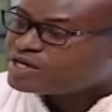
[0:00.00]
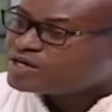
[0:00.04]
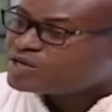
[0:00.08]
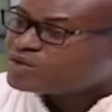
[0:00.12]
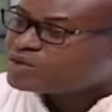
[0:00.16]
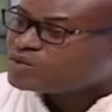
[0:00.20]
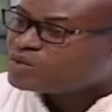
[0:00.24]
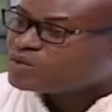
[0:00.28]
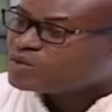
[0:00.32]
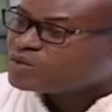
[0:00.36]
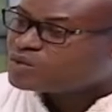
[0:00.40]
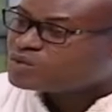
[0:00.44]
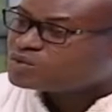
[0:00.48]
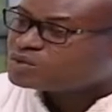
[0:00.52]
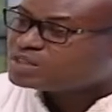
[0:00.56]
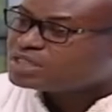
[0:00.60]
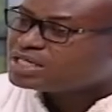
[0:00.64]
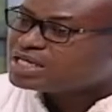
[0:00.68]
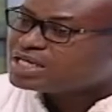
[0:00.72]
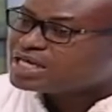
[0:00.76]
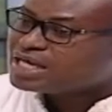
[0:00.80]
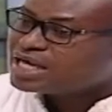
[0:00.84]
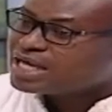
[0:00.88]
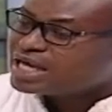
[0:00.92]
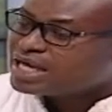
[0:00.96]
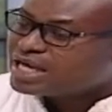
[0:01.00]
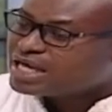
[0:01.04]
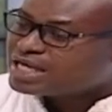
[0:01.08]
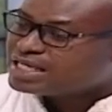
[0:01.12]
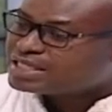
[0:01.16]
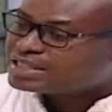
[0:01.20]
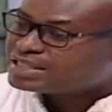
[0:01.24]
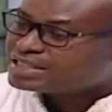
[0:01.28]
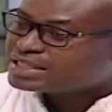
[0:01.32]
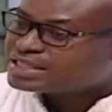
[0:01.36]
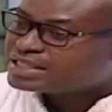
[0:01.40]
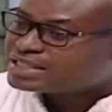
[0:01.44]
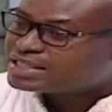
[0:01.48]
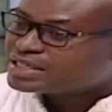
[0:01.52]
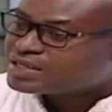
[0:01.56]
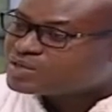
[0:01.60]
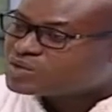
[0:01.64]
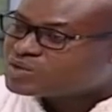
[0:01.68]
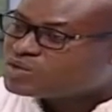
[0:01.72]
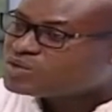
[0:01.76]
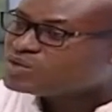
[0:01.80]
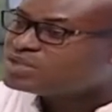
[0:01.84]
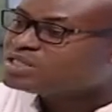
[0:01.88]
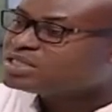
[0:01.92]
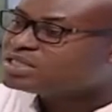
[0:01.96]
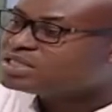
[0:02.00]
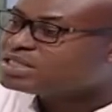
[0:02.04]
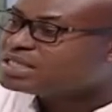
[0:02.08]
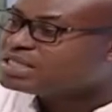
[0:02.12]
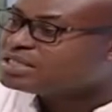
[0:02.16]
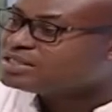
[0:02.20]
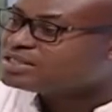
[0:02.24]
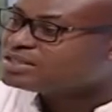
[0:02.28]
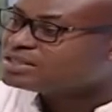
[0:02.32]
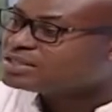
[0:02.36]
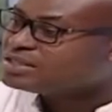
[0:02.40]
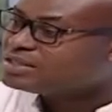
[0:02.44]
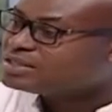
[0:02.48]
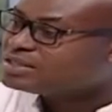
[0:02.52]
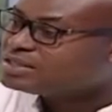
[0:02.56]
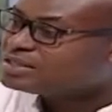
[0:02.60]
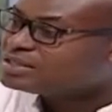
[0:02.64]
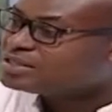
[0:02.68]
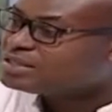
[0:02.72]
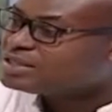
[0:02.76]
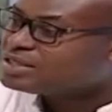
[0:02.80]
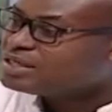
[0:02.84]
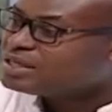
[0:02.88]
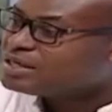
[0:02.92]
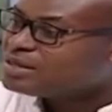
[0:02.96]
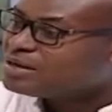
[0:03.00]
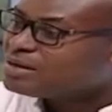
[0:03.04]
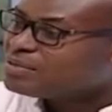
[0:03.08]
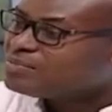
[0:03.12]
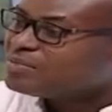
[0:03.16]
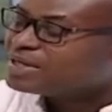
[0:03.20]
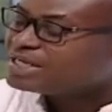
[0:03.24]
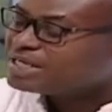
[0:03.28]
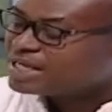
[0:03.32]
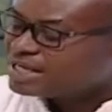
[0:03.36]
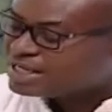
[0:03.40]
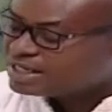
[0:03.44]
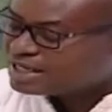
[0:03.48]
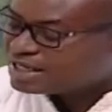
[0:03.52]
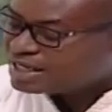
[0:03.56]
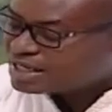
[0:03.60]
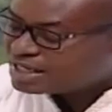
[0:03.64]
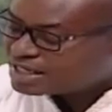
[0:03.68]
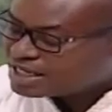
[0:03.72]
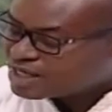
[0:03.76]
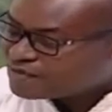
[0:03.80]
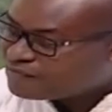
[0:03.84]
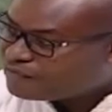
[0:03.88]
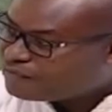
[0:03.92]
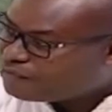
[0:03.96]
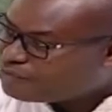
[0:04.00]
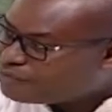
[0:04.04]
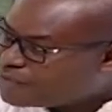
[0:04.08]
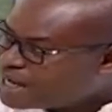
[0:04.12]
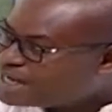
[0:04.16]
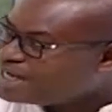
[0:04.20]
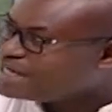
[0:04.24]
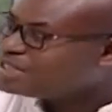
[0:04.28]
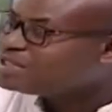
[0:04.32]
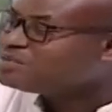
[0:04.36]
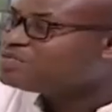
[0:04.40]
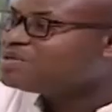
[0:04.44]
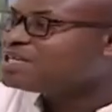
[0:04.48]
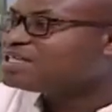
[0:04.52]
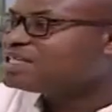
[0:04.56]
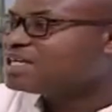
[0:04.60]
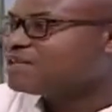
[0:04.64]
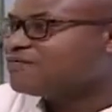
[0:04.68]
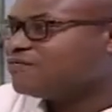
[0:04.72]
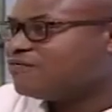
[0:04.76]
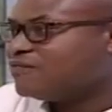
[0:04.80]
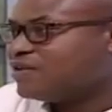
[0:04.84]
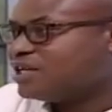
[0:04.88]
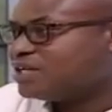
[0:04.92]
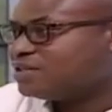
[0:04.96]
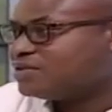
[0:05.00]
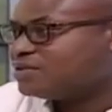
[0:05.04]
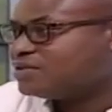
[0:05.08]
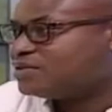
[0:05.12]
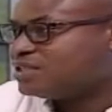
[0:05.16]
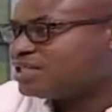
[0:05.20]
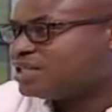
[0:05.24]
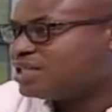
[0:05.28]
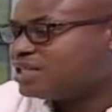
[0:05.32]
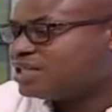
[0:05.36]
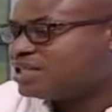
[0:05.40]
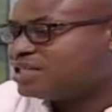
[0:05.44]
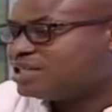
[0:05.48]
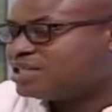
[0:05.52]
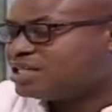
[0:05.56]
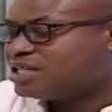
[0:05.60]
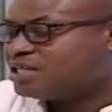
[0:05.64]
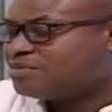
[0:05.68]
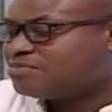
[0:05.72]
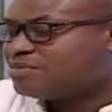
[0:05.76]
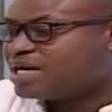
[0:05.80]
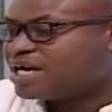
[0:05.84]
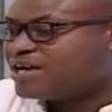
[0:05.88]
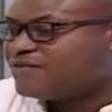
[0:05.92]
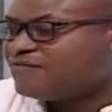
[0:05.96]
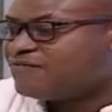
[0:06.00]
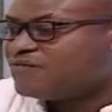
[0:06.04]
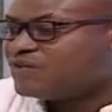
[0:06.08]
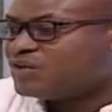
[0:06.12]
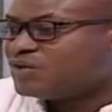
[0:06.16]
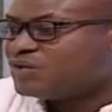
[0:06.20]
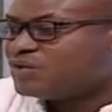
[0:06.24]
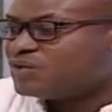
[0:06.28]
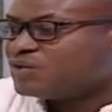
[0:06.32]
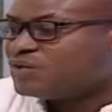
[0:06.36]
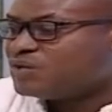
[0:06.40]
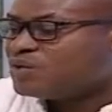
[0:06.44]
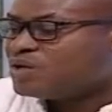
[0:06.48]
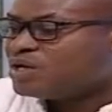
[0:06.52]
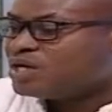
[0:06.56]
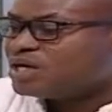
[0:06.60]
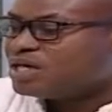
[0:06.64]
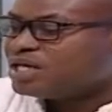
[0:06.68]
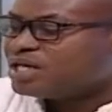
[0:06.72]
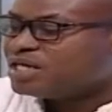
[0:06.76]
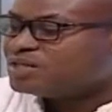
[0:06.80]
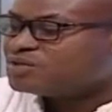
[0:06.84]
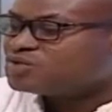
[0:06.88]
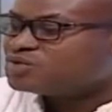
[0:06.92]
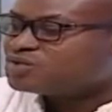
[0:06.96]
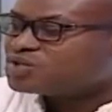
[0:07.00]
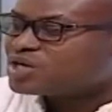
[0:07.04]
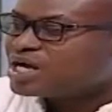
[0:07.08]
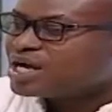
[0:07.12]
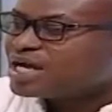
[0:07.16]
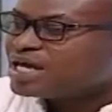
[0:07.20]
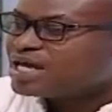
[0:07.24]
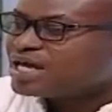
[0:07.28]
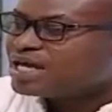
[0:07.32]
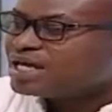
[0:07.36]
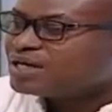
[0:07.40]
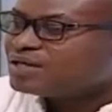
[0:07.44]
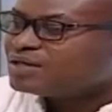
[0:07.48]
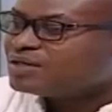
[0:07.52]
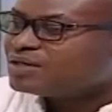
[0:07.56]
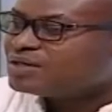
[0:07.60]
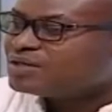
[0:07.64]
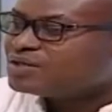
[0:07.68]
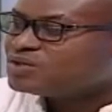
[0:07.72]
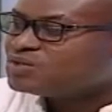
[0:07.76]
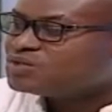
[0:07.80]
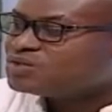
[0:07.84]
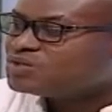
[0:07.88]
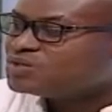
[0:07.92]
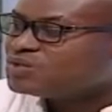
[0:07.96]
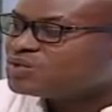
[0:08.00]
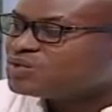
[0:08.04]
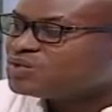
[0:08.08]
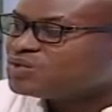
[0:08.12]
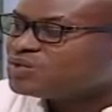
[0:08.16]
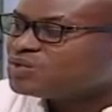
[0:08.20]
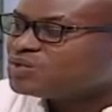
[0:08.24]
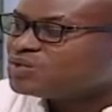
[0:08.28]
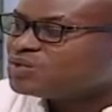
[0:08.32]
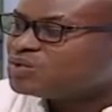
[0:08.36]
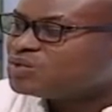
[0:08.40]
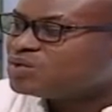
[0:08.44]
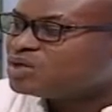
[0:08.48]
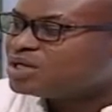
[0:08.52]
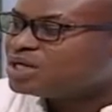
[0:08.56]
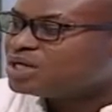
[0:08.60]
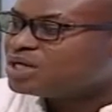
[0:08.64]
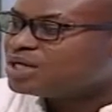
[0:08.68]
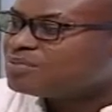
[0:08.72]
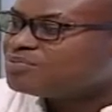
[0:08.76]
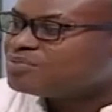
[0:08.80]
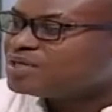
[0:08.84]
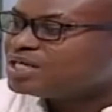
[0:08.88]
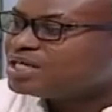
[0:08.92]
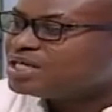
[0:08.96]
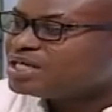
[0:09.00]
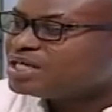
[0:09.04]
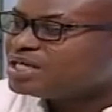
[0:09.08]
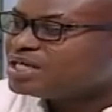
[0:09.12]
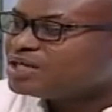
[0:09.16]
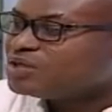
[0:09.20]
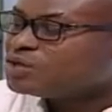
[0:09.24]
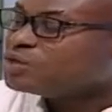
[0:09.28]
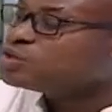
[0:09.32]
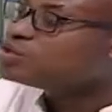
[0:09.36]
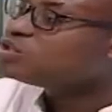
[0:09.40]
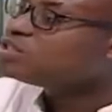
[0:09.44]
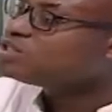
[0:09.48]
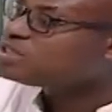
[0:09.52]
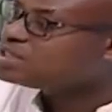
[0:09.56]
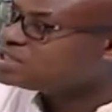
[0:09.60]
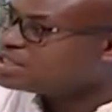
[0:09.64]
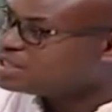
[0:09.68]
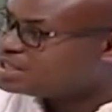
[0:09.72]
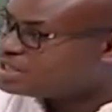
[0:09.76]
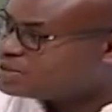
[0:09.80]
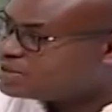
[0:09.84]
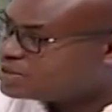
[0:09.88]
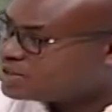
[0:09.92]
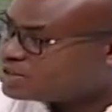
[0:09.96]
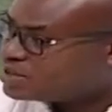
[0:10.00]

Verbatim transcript: Gold is, is a good station, but then the management have failed, in, in my view, in trying to uh, be good citizens,